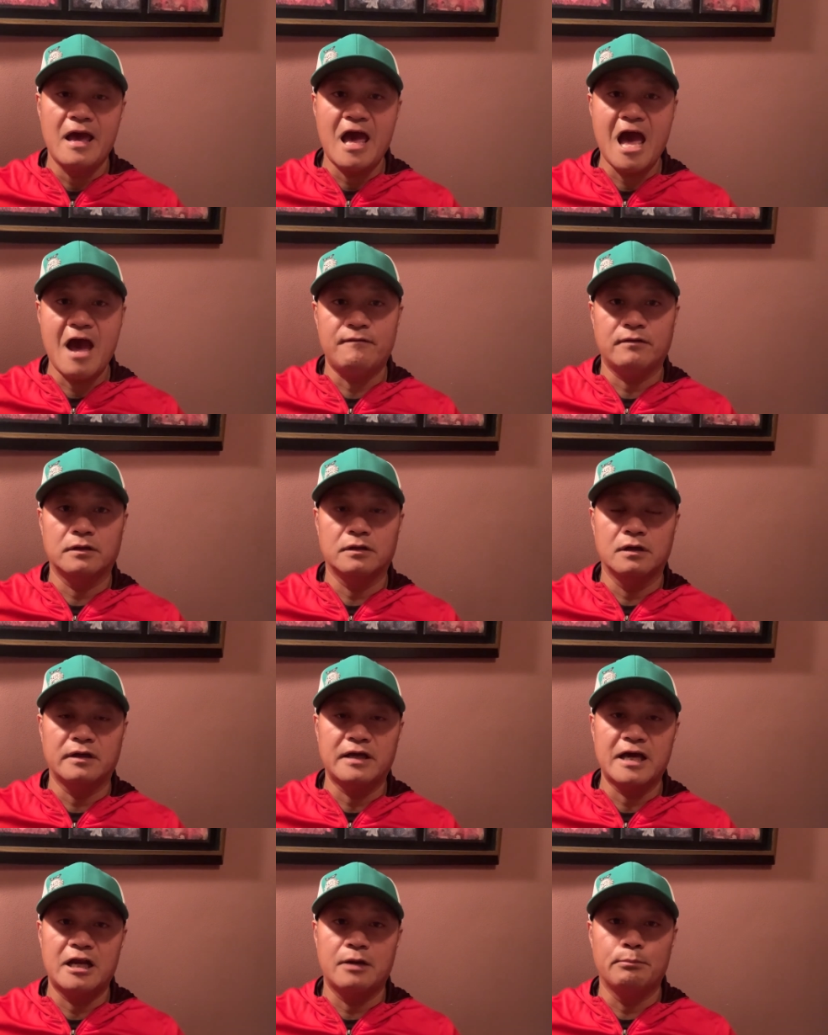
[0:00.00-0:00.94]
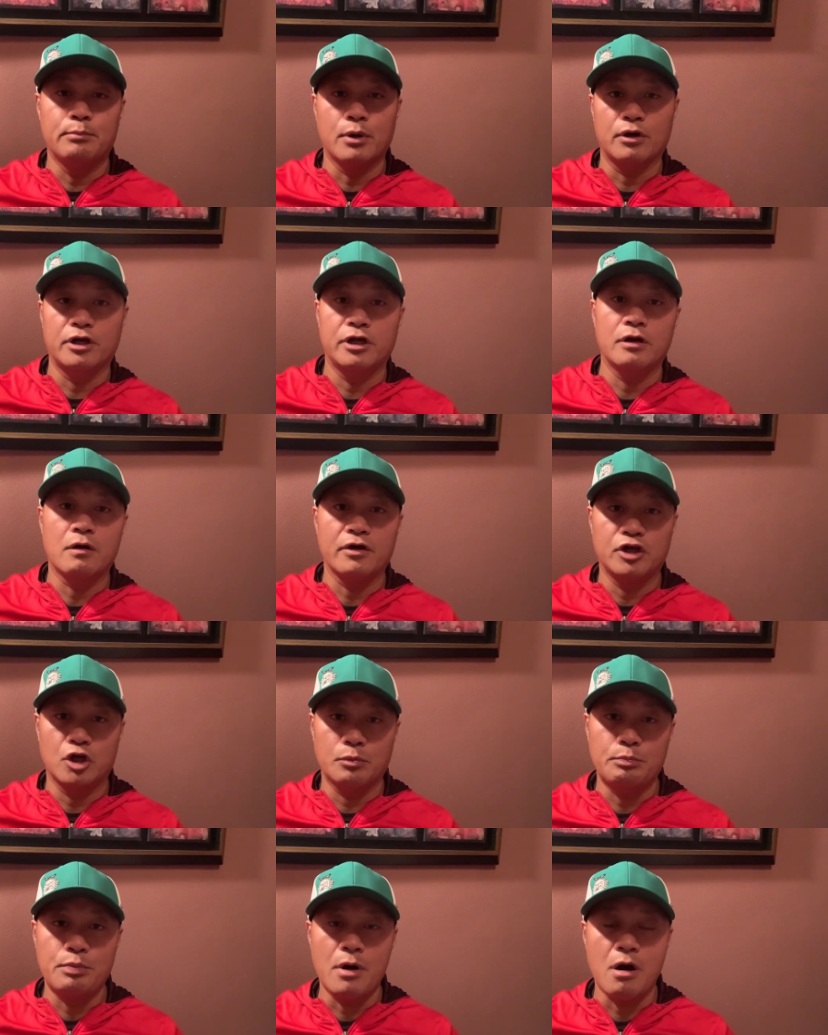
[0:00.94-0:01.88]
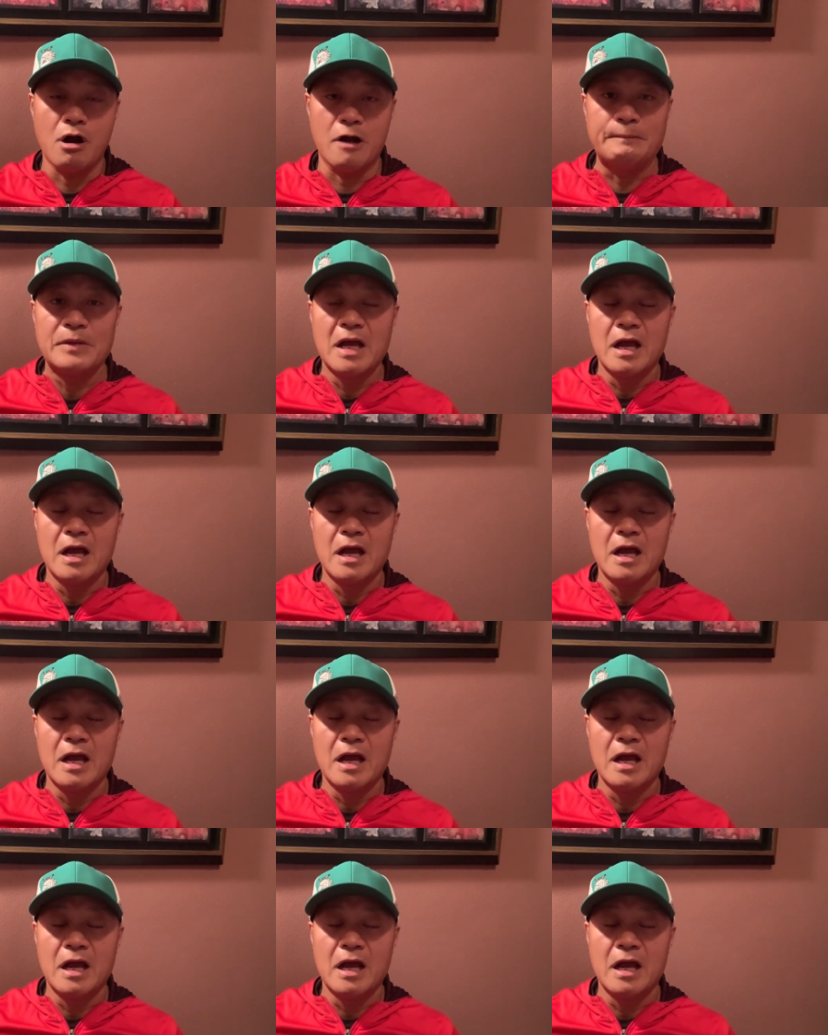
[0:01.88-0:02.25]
have a look at a birdie or your par